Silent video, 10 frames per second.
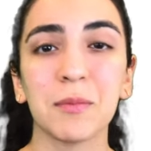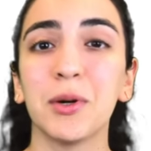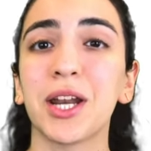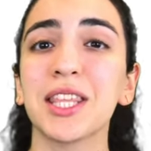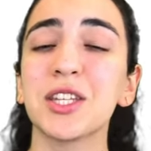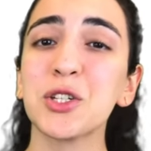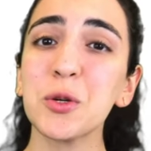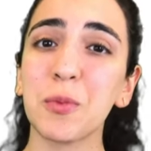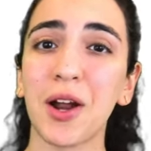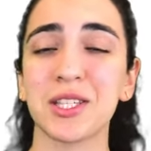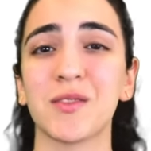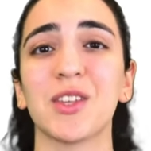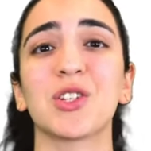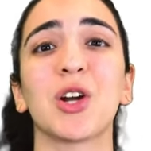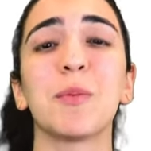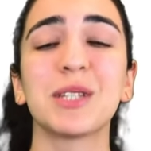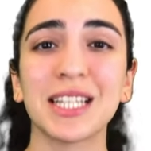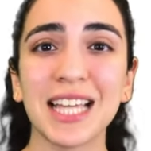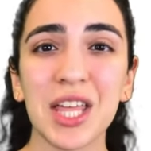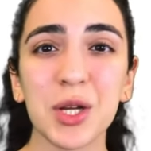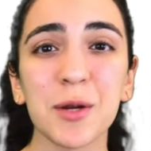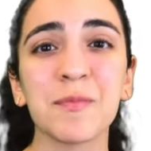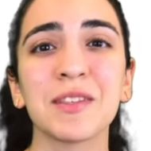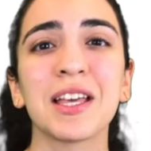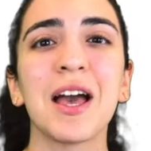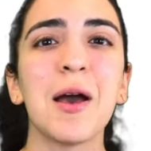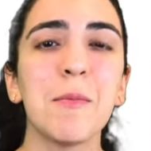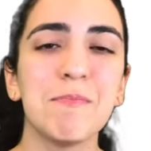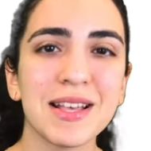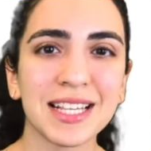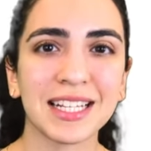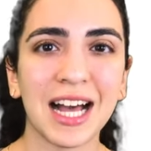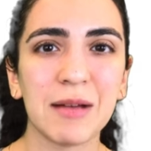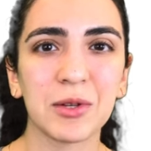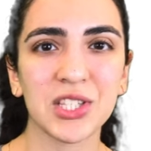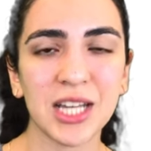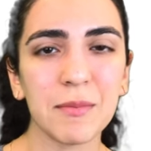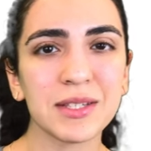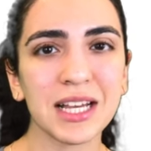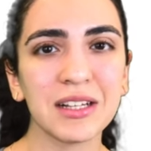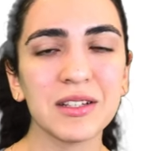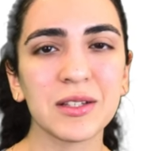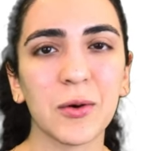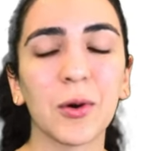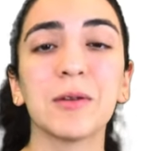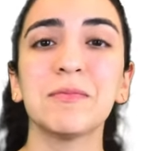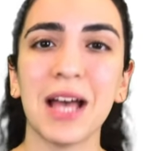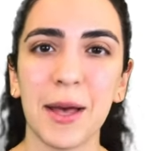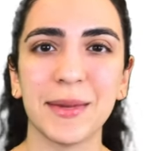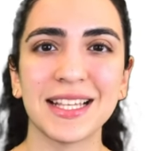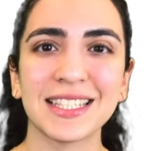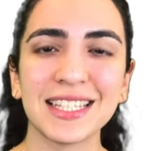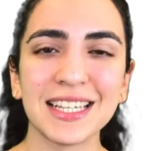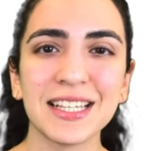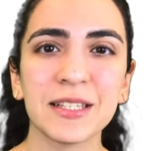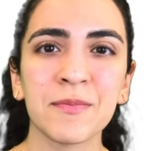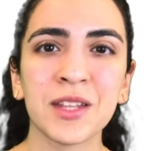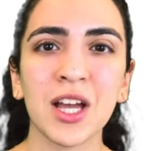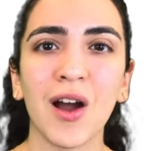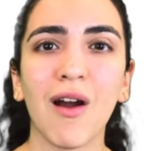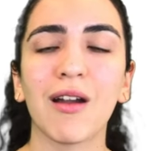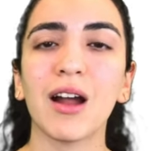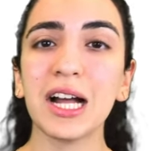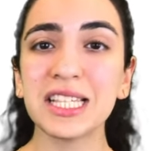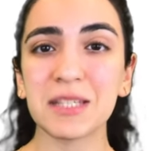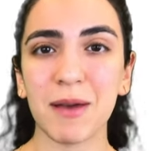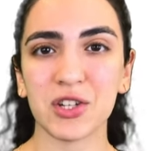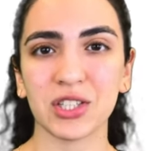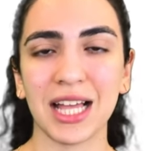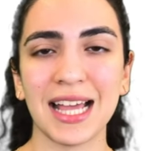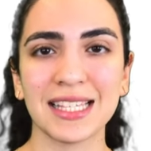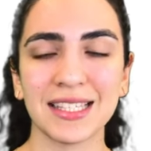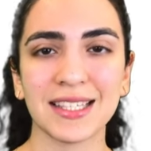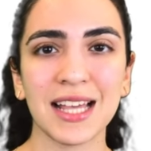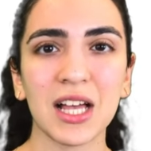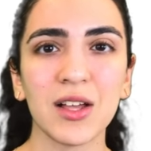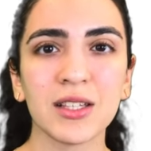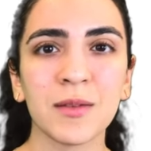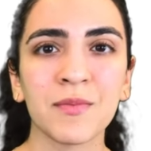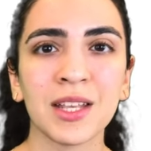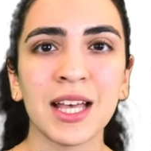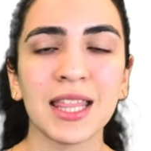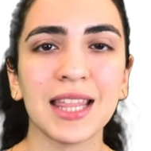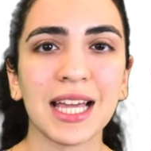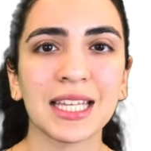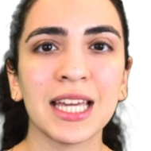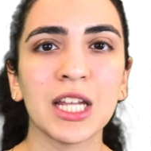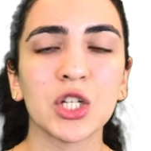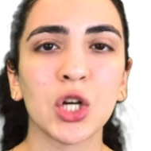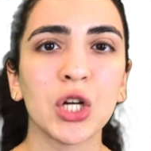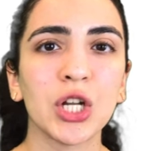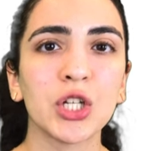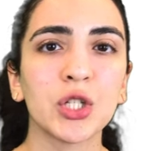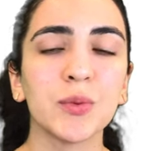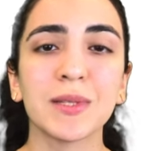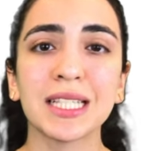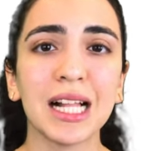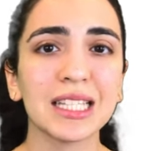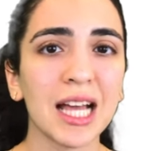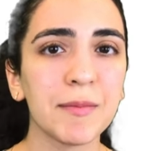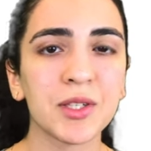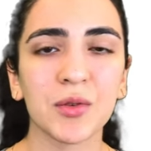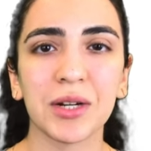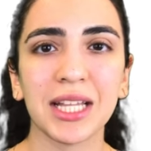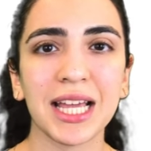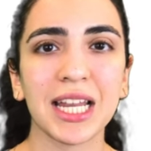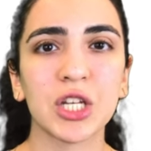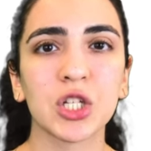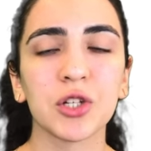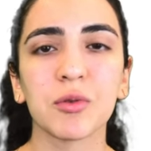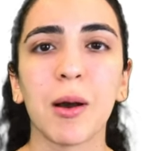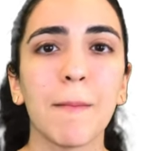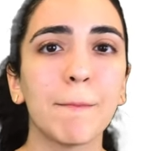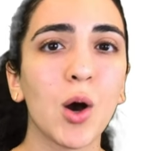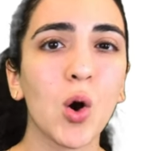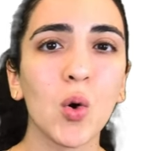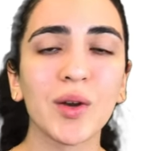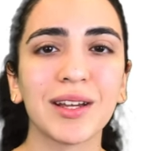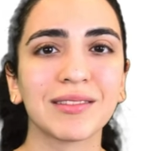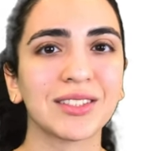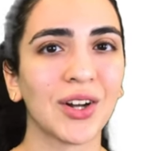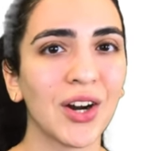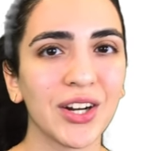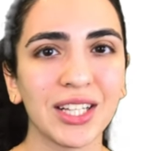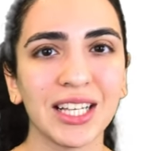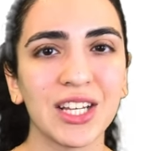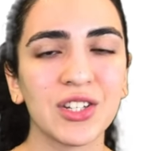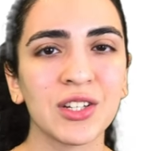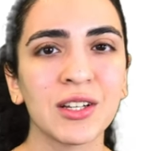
Putting the two parts of the term together, mesenchymal stem cells, or M S Cs, are unspecialized cells that can turn into cell types related to bone, cartilage,